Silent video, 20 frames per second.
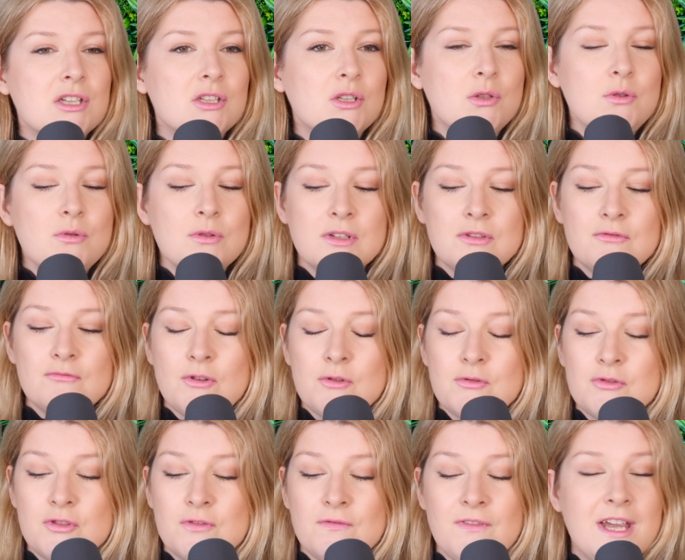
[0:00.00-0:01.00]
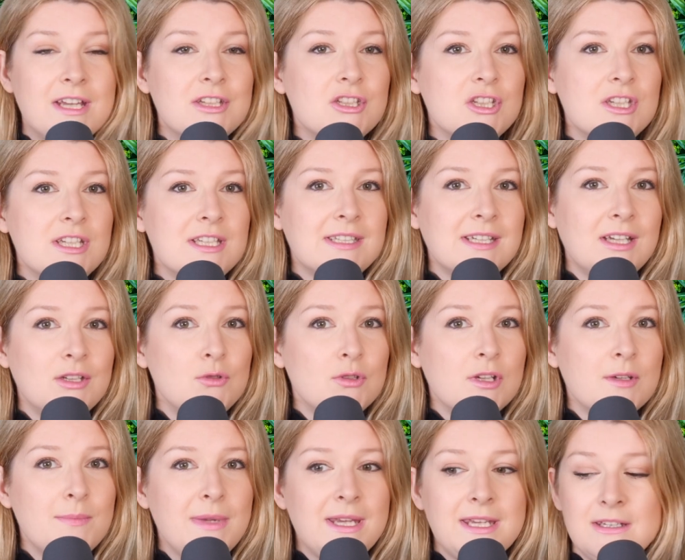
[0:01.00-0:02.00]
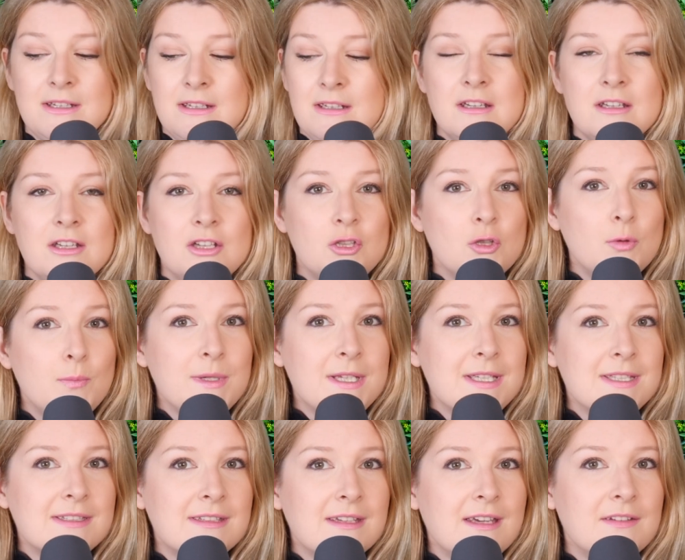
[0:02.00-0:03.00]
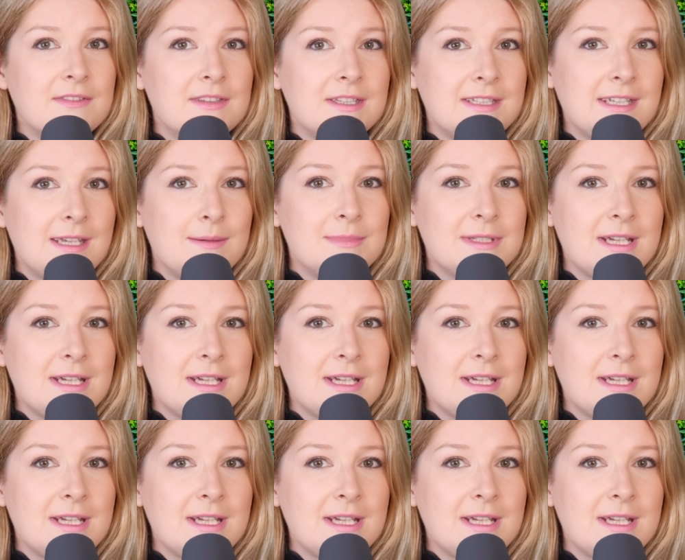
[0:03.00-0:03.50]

So you can roast your veggies and you can make your pizza at the same